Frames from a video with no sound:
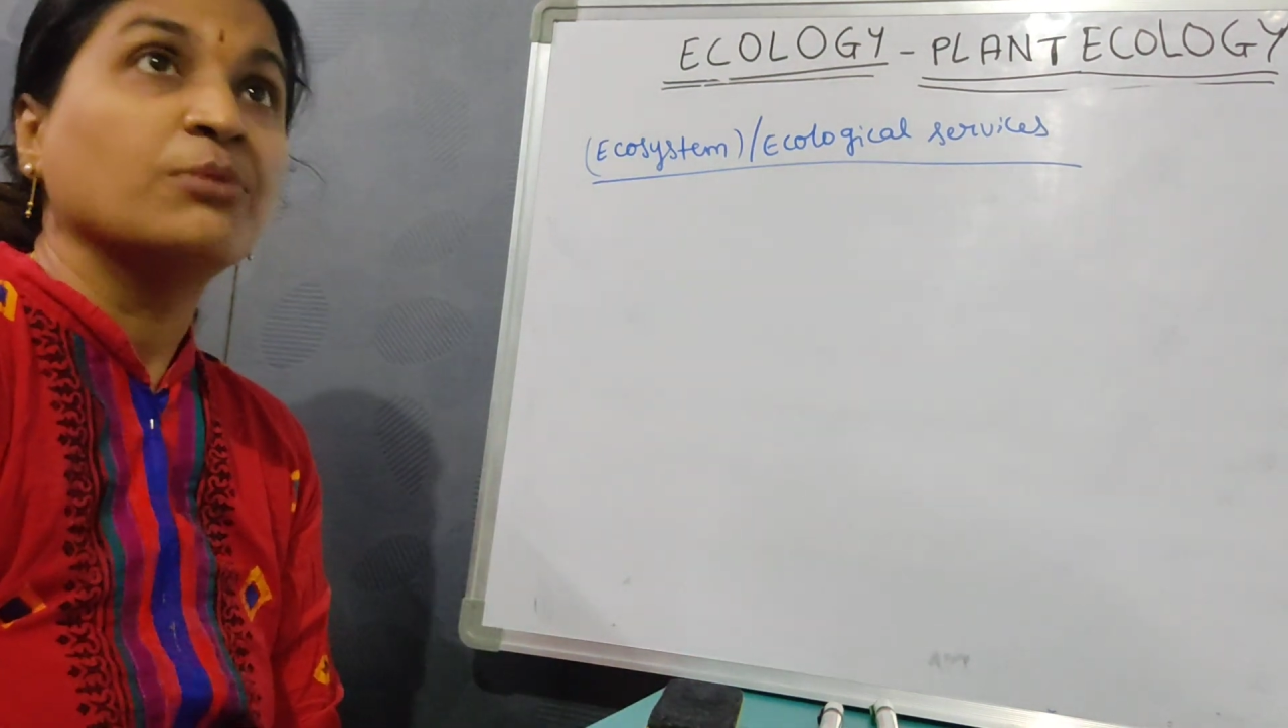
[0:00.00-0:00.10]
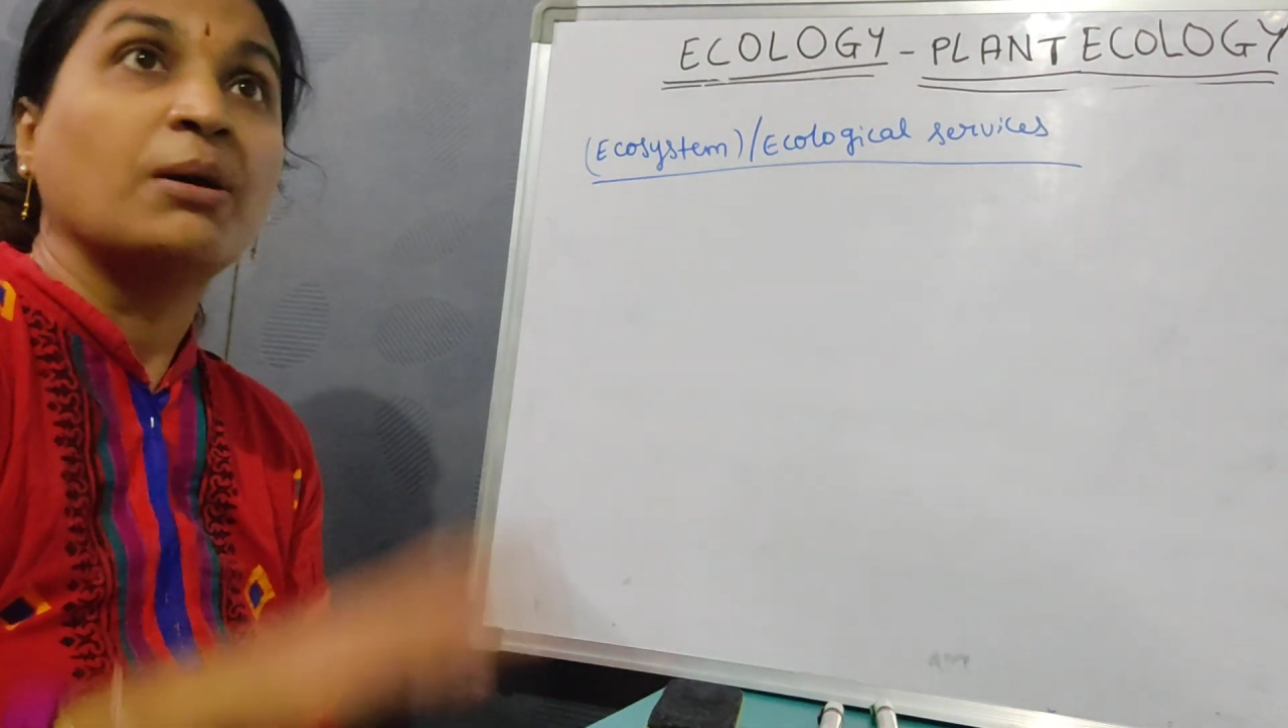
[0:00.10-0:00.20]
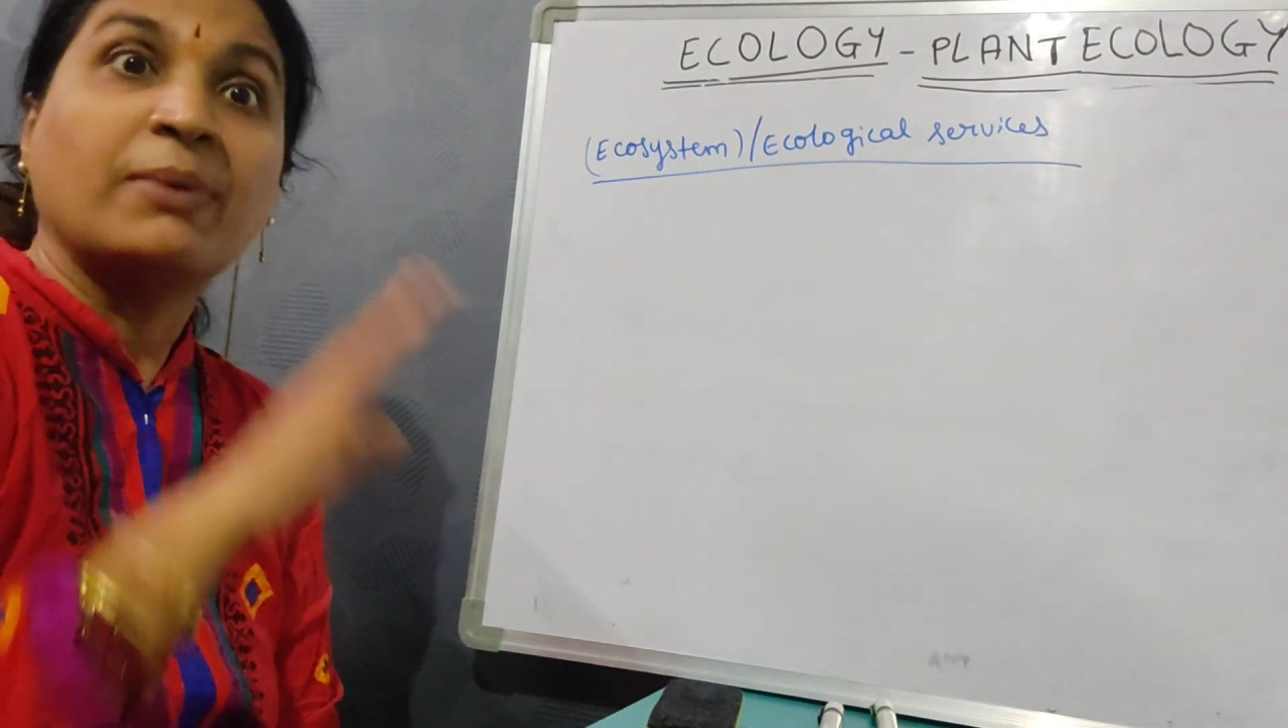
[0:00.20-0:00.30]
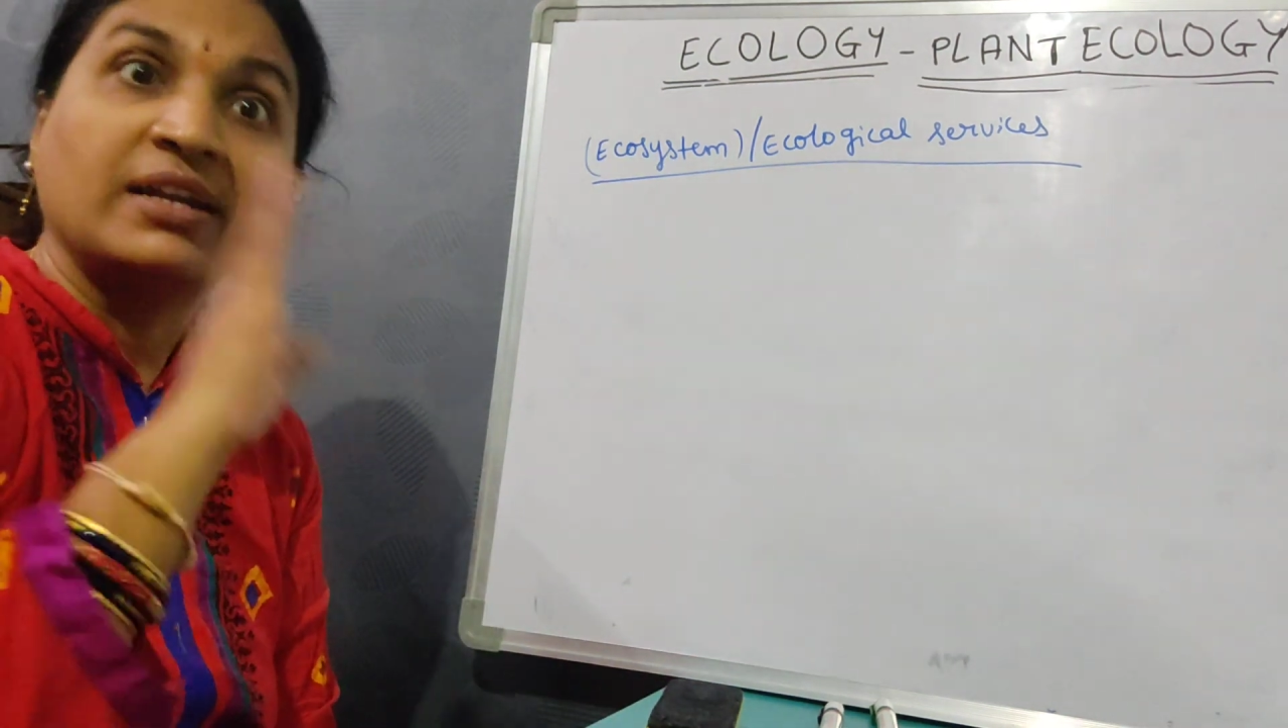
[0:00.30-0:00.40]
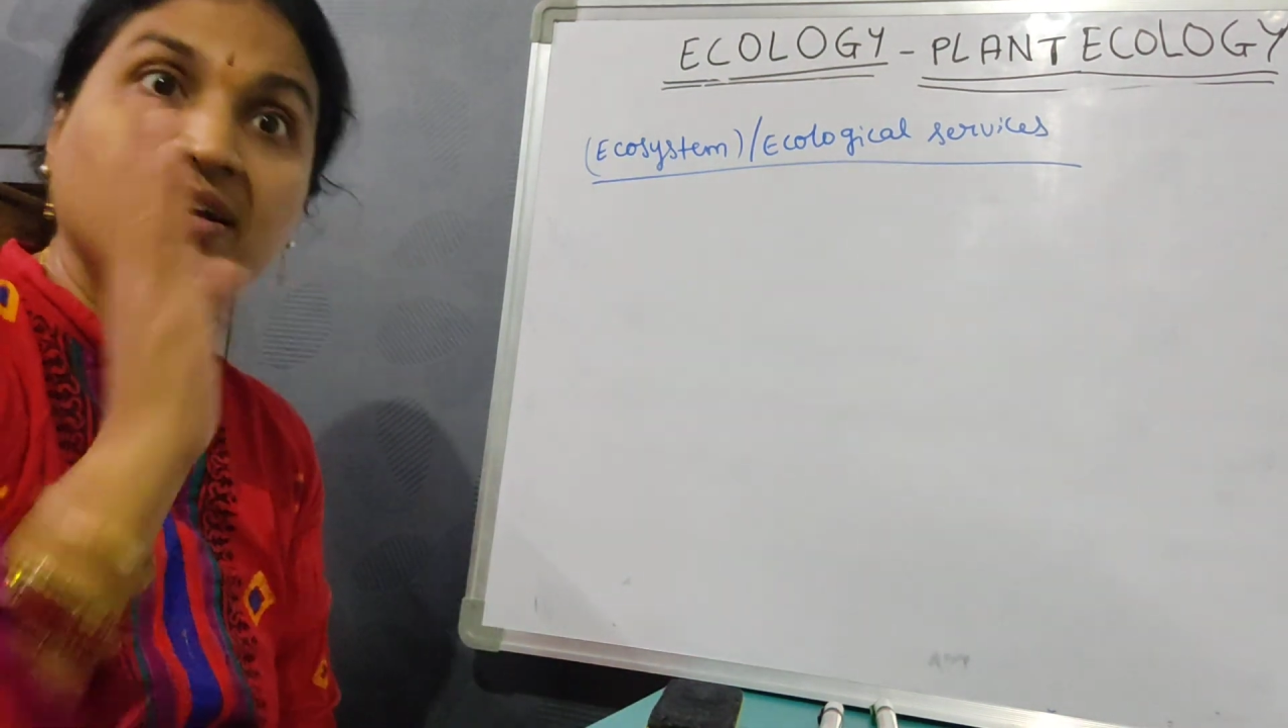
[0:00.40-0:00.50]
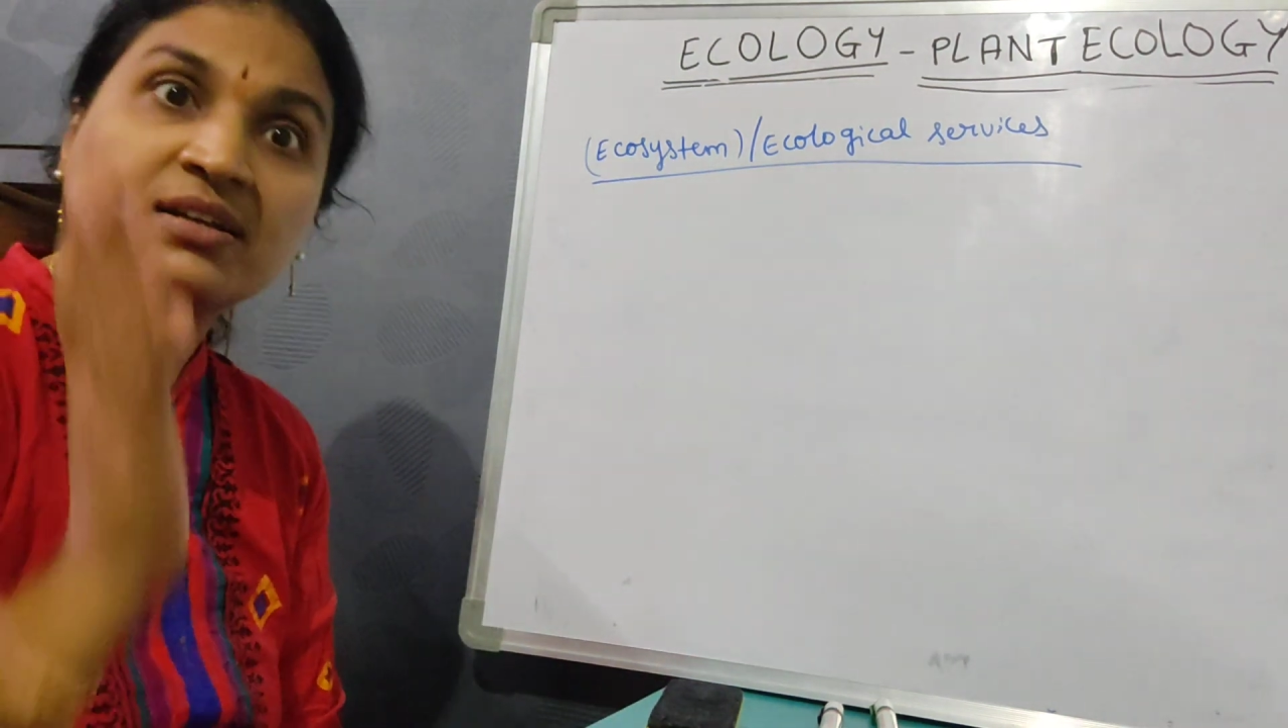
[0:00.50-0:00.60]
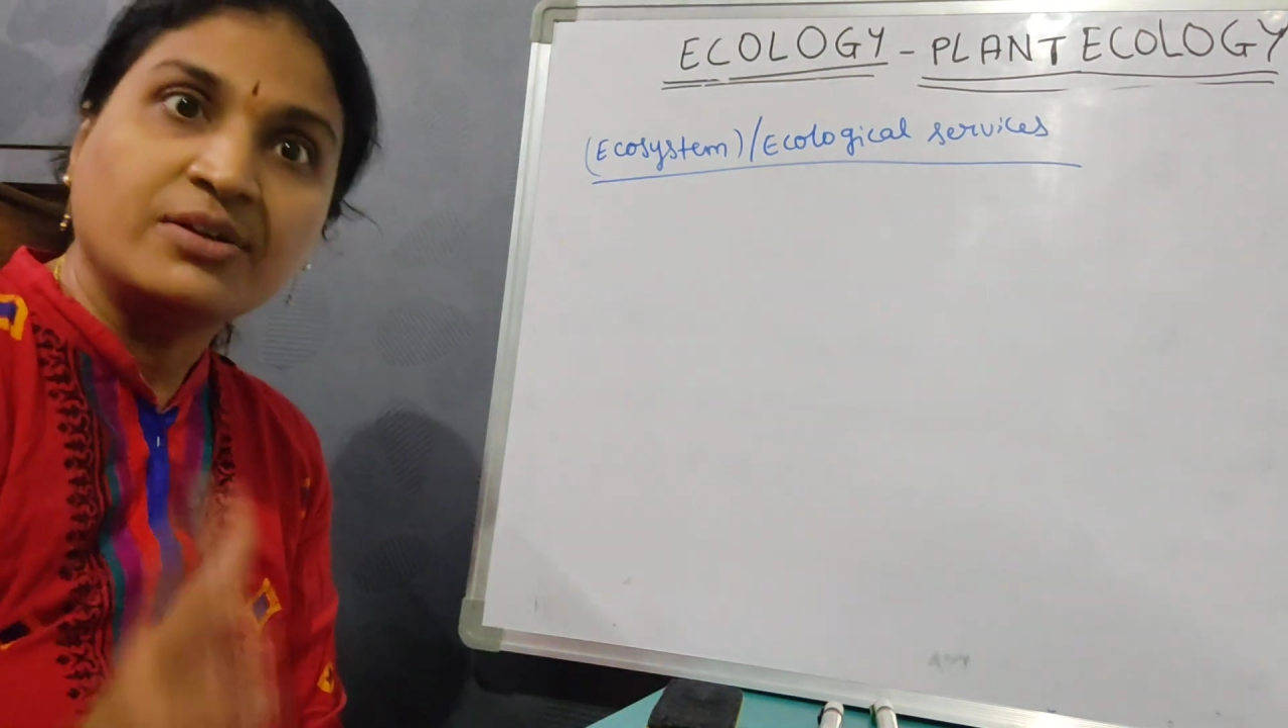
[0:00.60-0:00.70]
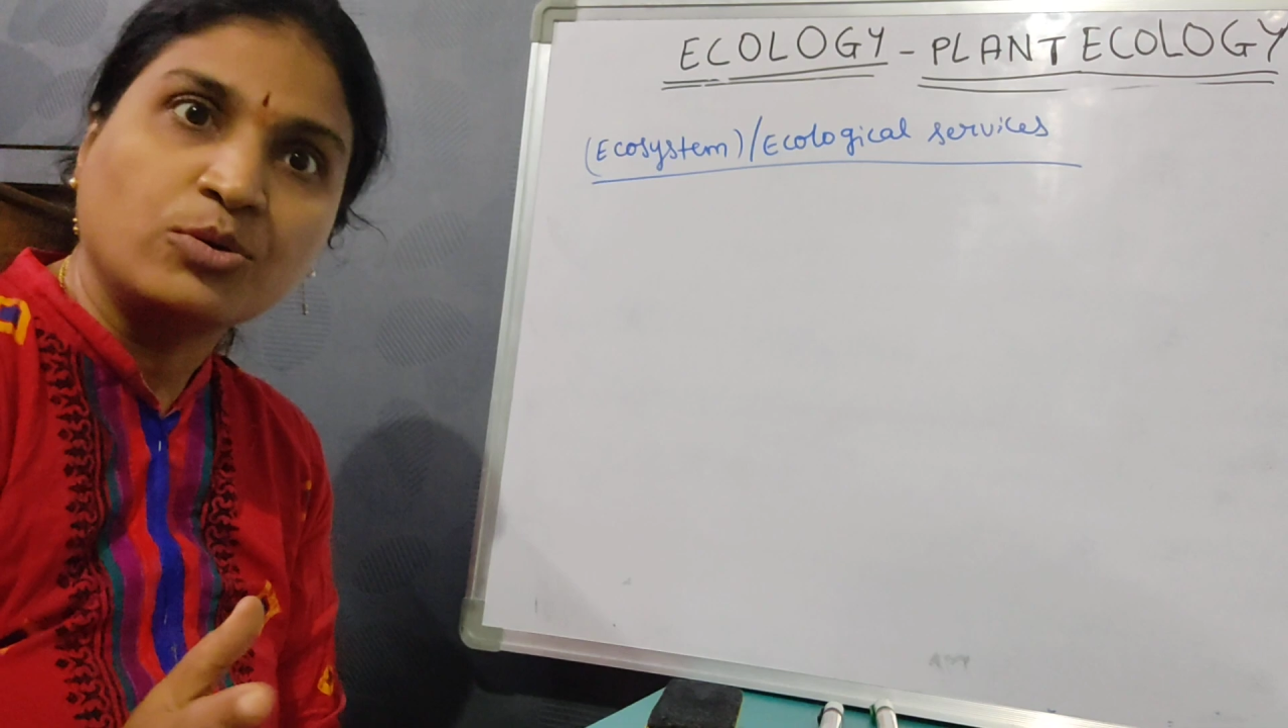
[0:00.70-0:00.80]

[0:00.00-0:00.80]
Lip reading: particular